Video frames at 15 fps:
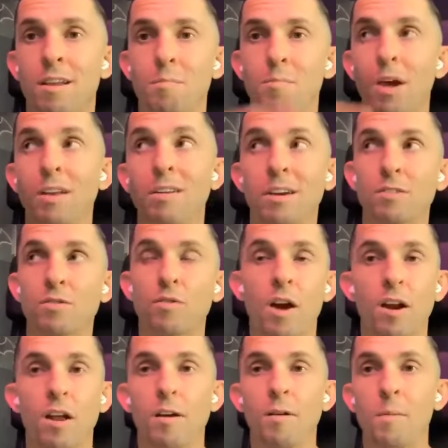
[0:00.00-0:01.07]
paid next
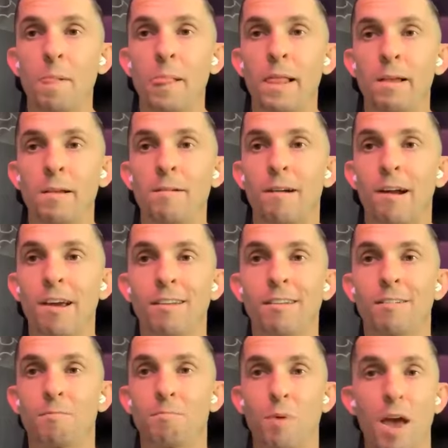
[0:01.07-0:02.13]
Friday, right?
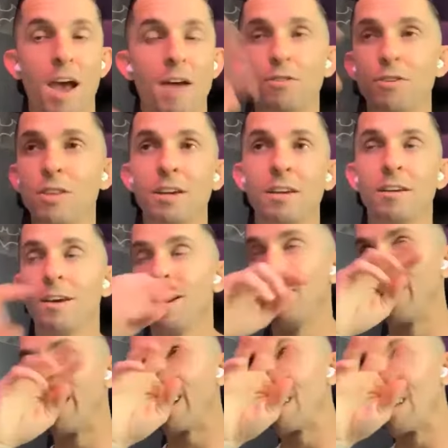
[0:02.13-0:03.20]
Everything
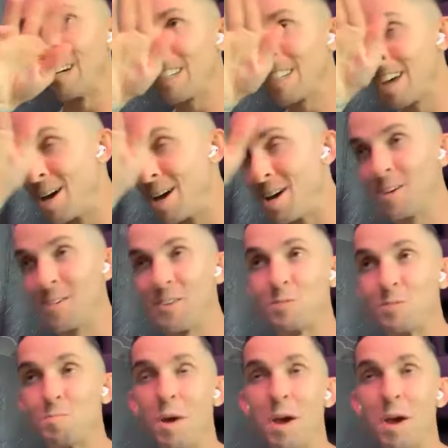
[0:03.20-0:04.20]
like this is